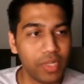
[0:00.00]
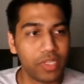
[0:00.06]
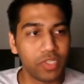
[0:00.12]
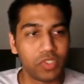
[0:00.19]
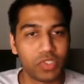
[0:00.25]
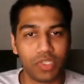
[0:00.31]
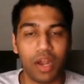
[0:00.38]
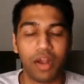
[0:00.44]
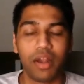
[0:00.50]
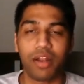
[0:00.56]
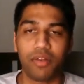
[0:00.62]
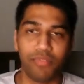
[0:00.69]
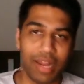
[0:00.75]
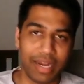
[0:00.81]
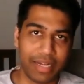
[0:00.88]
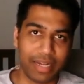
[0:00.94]
start
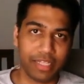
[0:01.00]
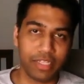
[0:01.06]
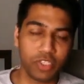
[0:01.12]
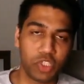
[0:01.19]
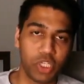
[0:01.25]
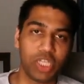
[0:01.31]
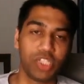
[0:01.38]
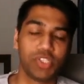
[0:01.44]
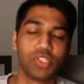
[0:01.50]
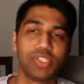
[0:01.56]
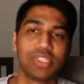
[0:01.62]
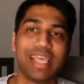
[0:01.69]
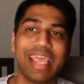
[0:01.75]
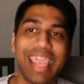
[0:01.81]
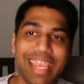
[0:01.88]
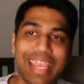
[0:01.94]
reflecting the changes
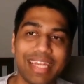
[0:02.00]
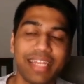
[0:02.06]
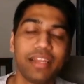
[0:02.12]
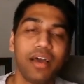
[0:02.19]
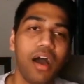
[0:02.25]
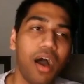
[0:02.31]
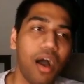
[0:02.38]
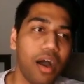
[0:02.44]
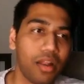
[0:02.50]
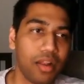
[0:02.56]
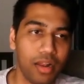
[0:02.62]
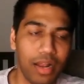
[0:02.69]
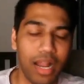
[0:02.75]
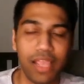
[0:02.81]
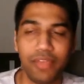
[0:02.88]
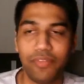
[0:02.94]
in our
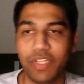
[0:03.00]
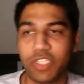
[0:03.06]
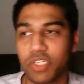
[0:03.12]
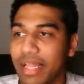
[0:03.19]
live agent.